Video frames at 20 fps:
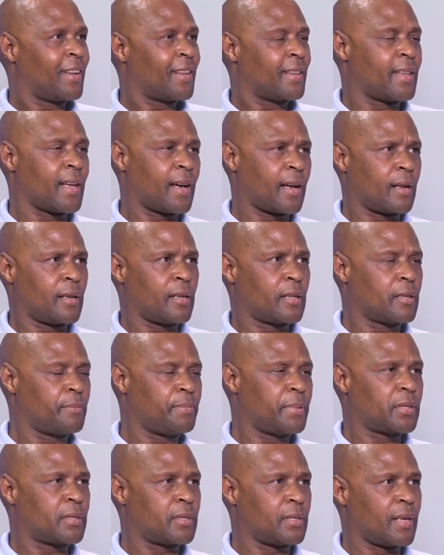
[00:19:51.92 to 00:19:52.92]
They are a little
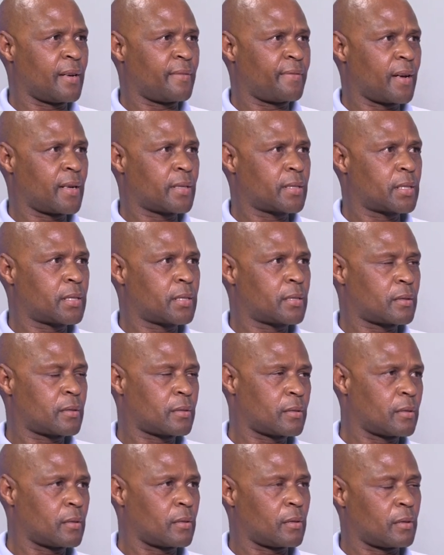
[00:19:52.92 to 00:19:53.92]
bit
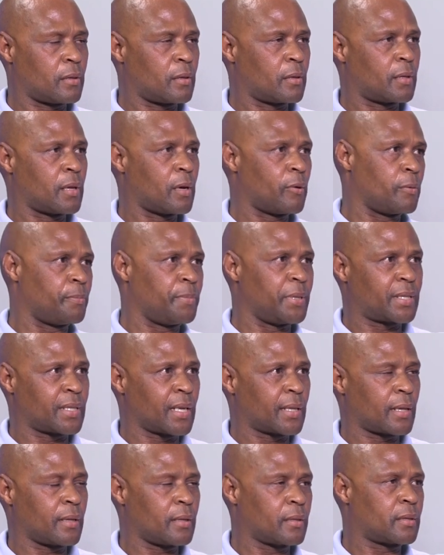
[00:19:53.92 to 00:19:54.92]
nervous. They will be
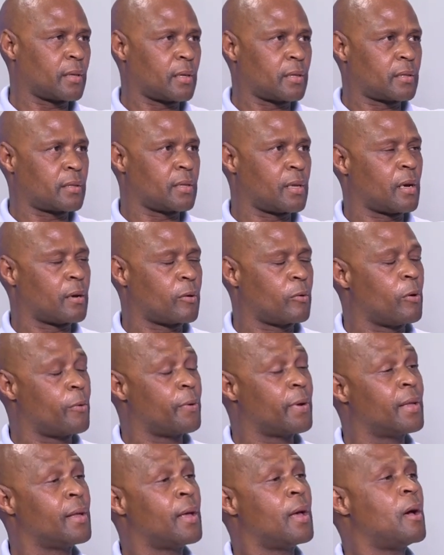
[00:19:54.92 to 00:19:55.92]
settled as they are
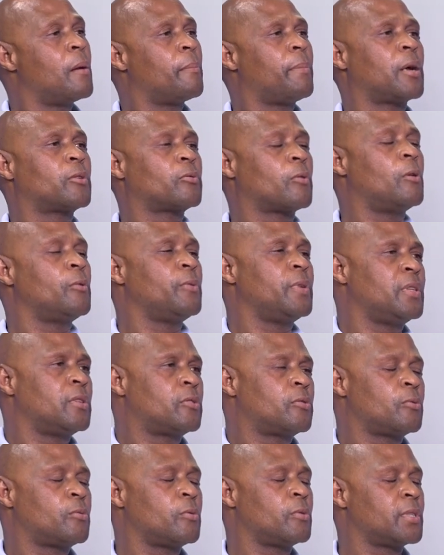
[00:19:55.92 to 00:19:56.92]
going. But all we need
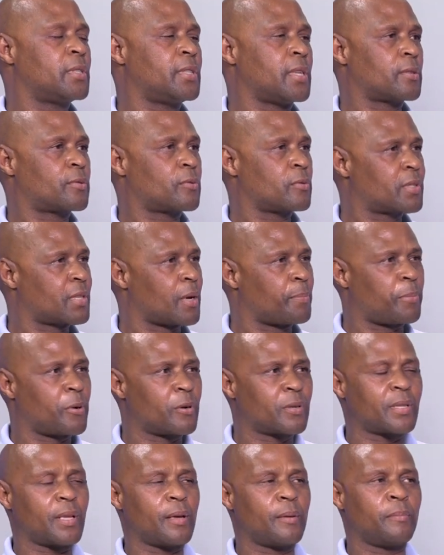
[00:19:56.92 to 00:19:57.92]
to do is just to
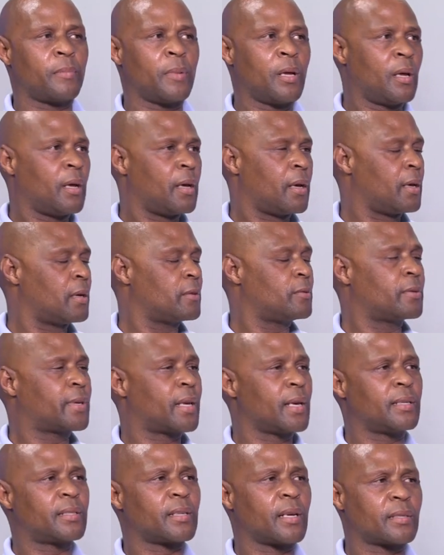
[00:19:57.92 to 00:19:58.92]
support them,
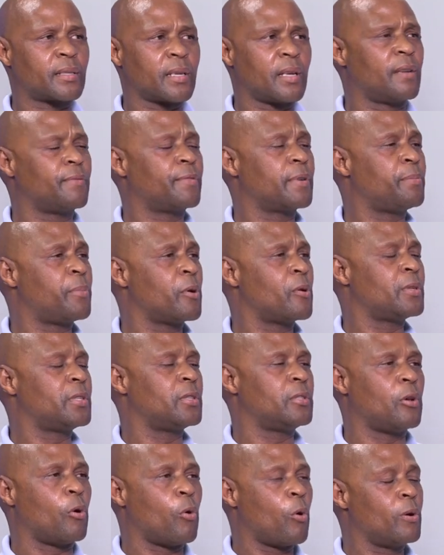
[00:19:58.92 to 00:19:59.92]
educators, everybody,
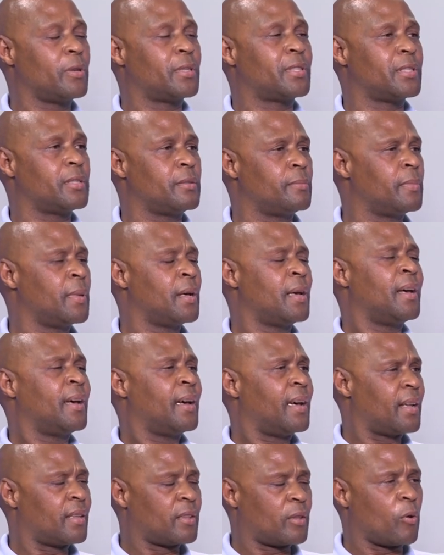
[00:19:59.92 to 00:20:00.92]
the whole team
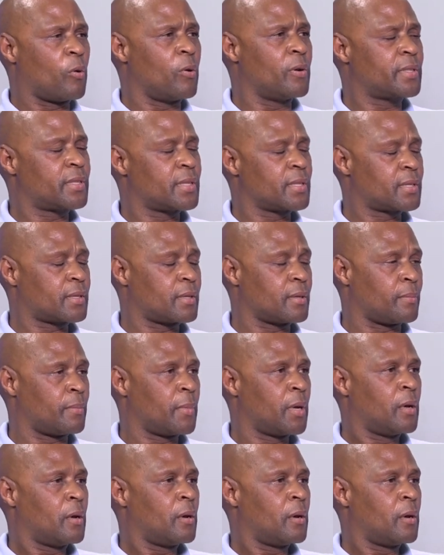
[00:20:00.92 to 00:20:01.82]
and the whole system.